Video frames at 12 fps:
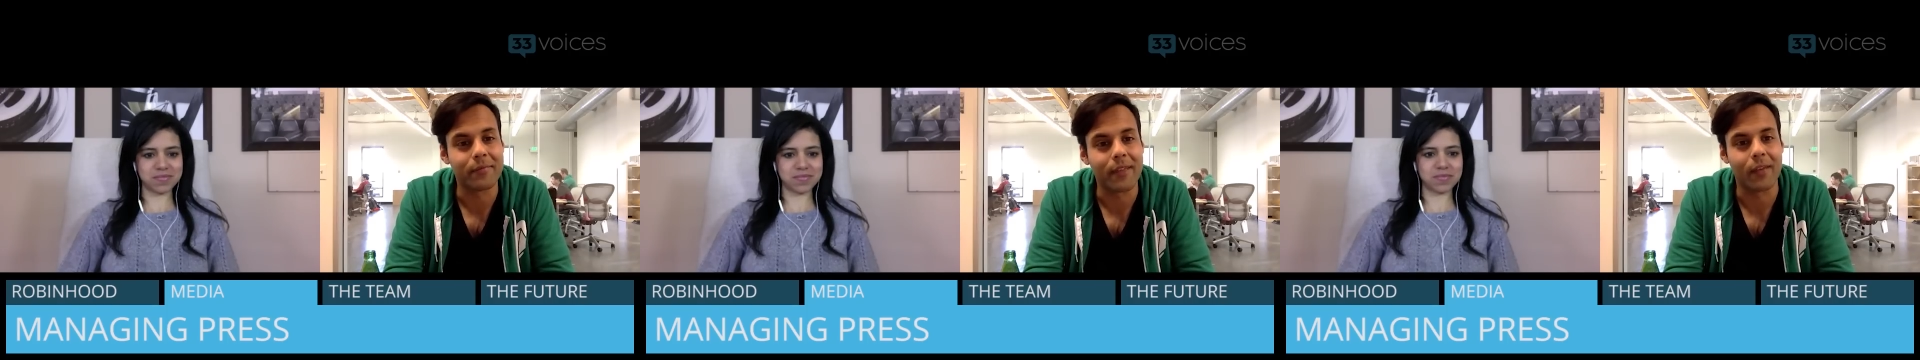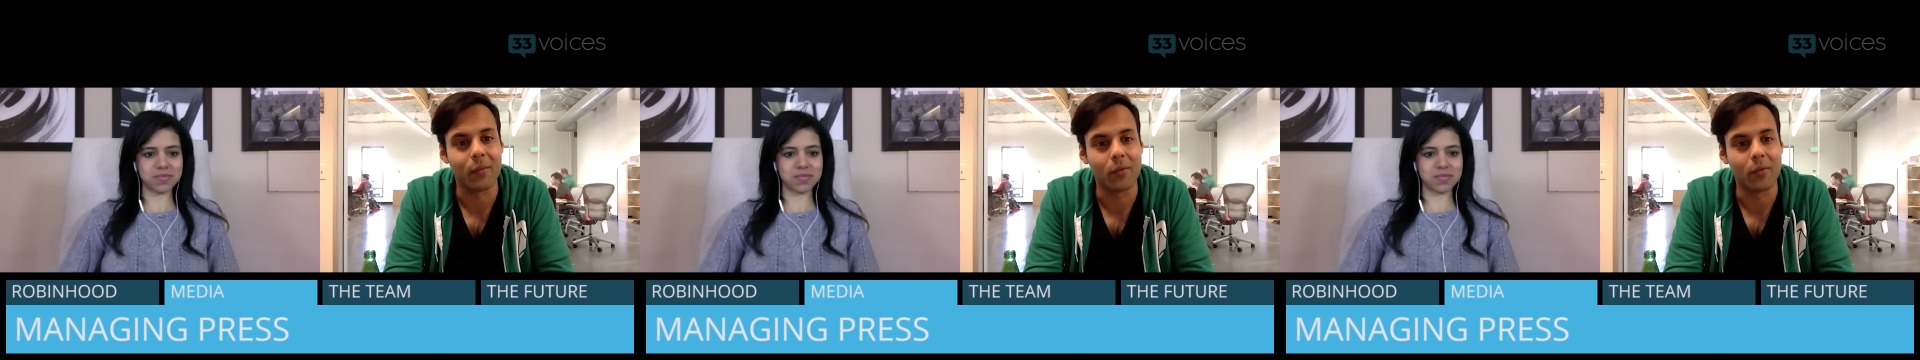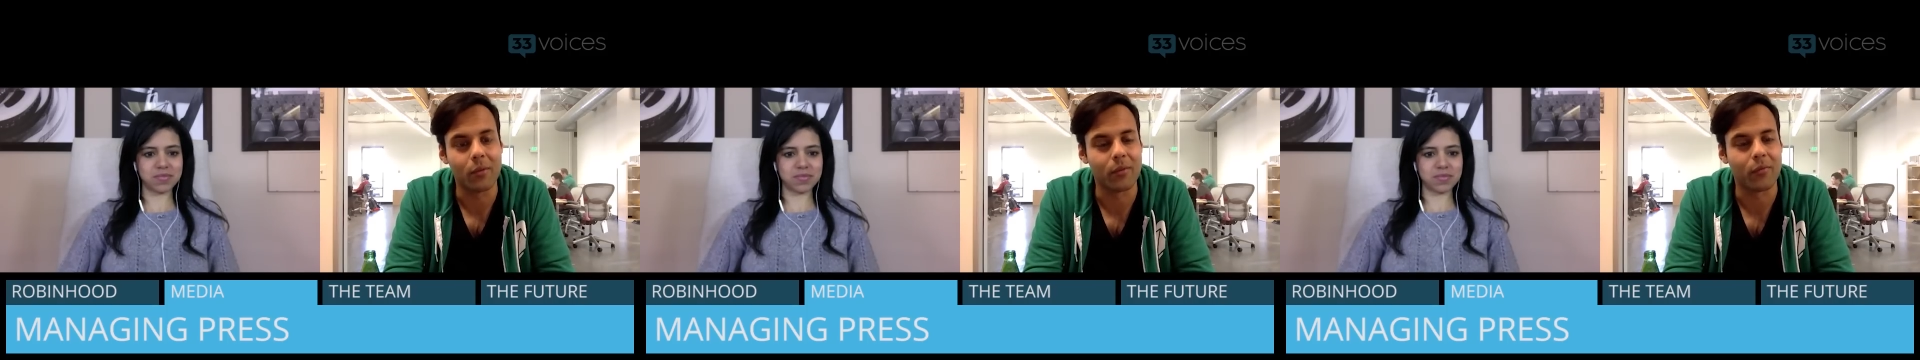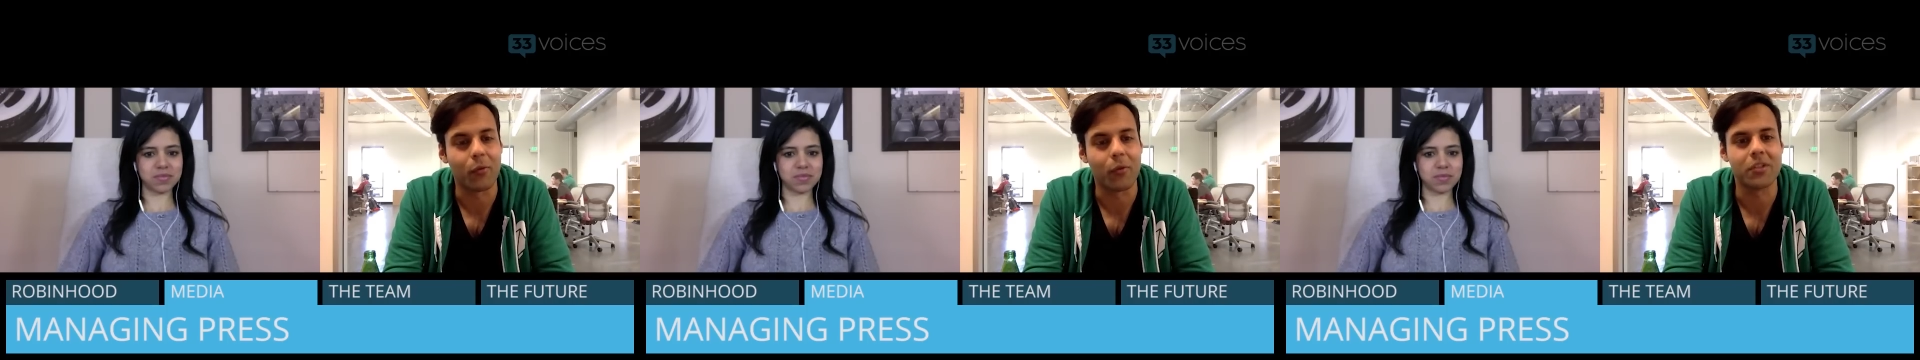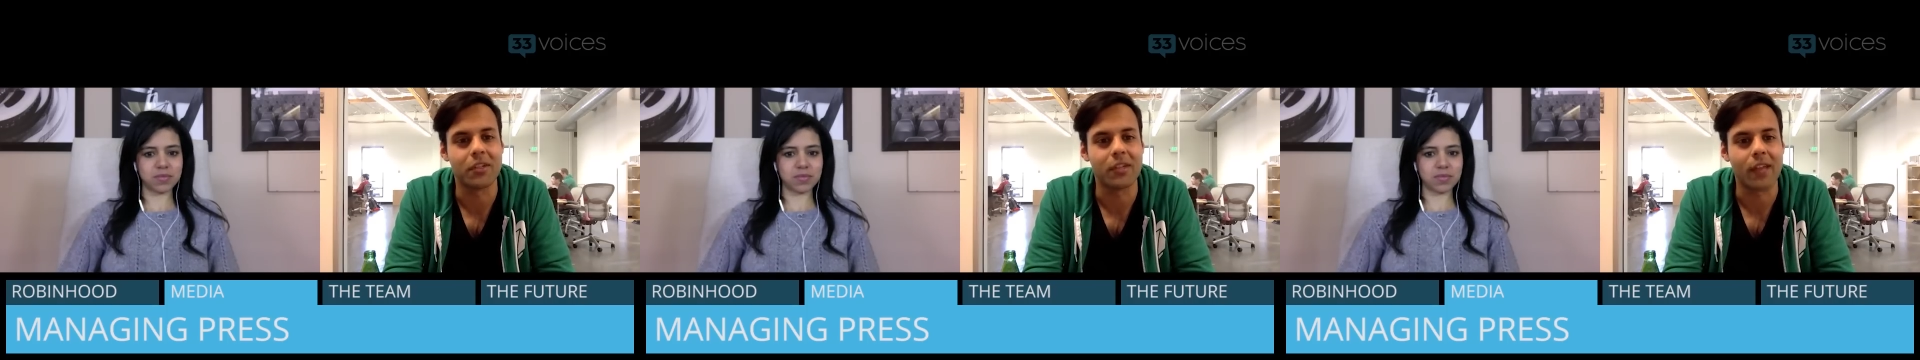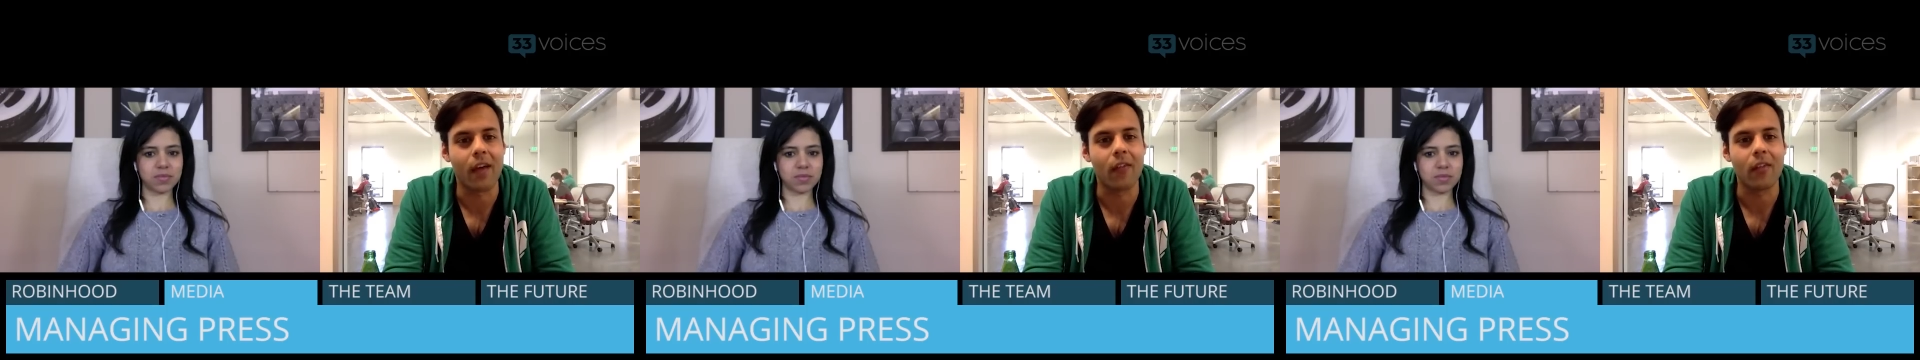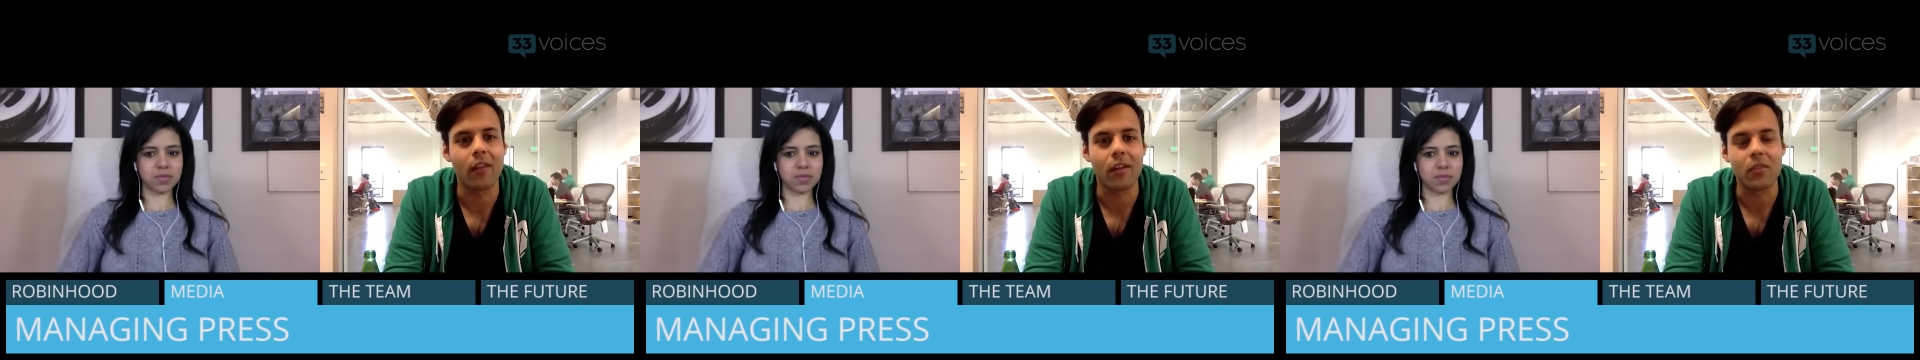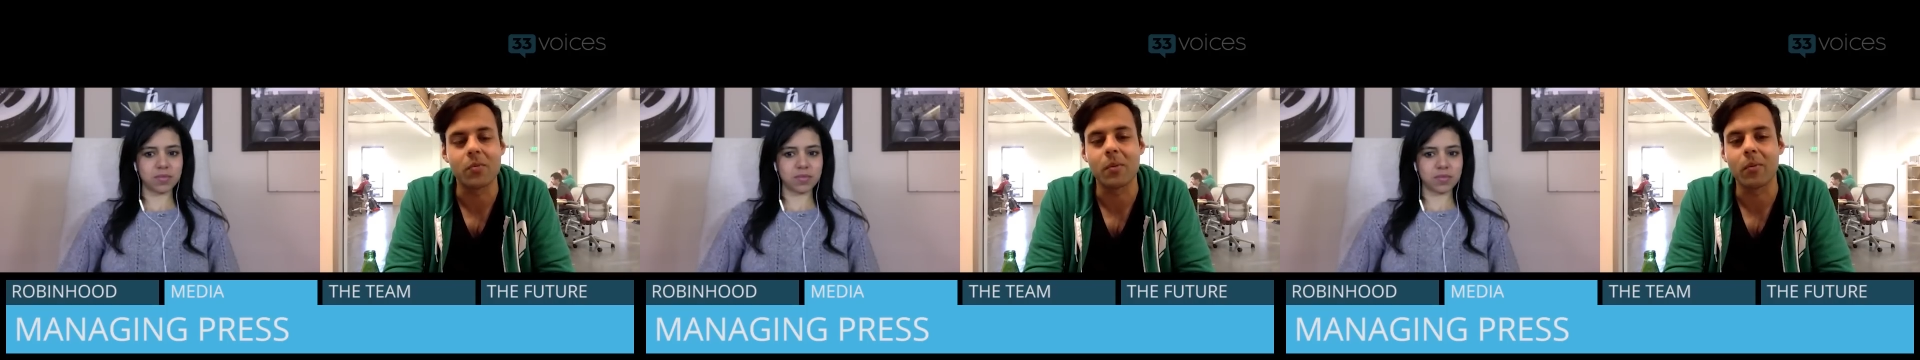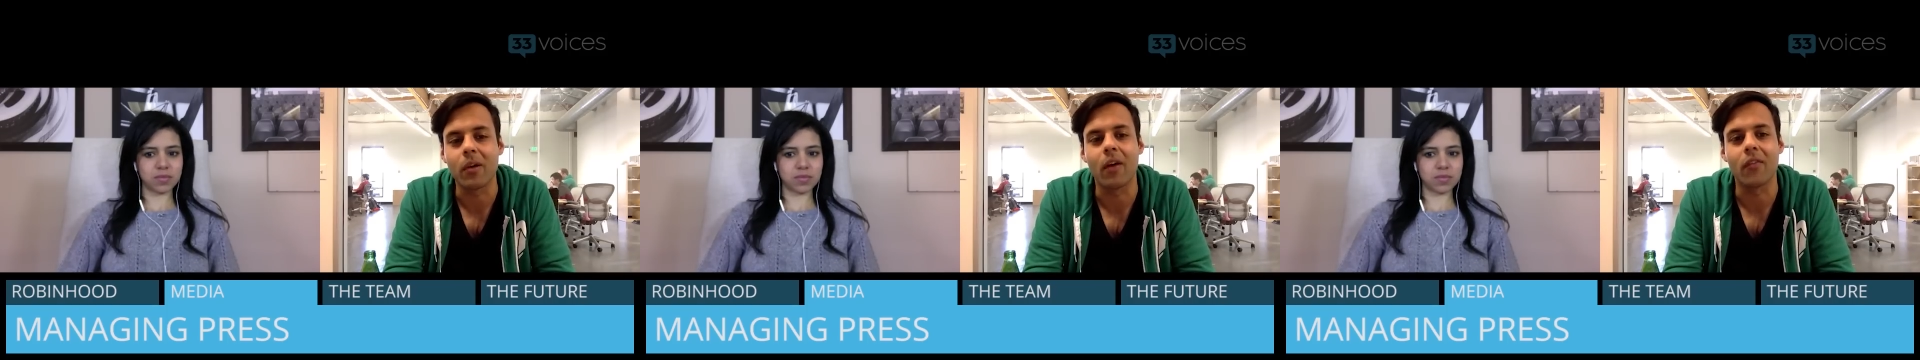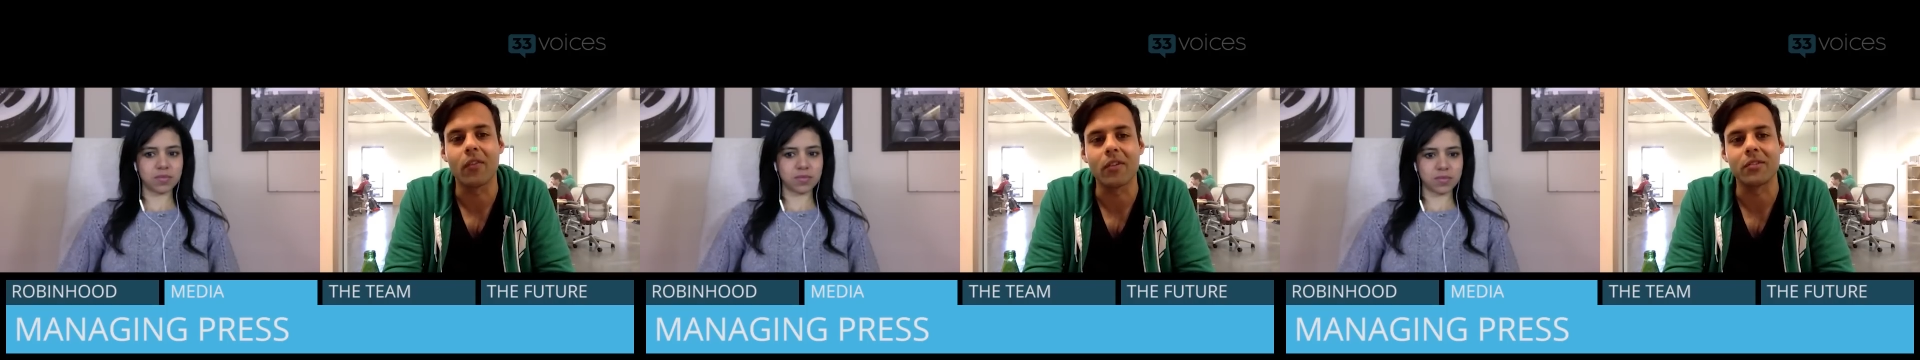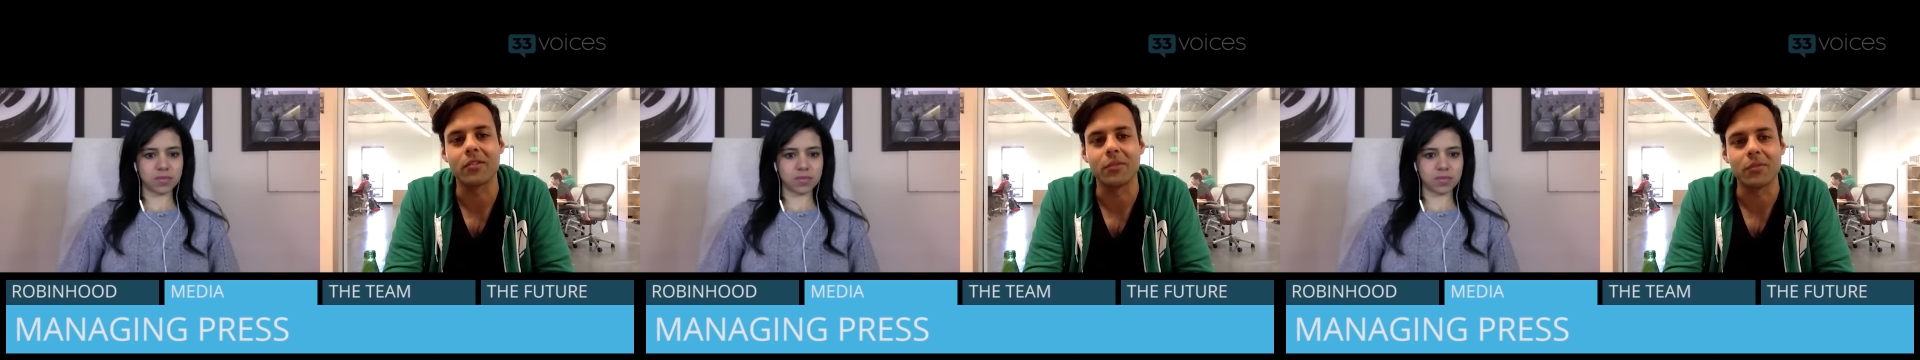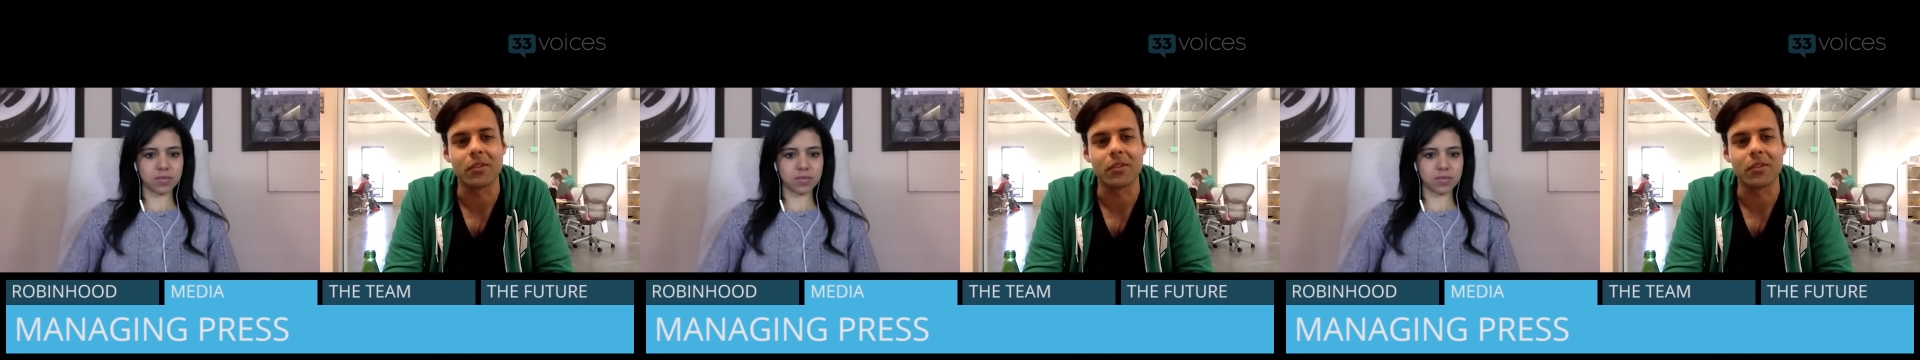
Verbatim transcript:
Speaker 1: And we've been fortunate to have a lot of those people cover us too.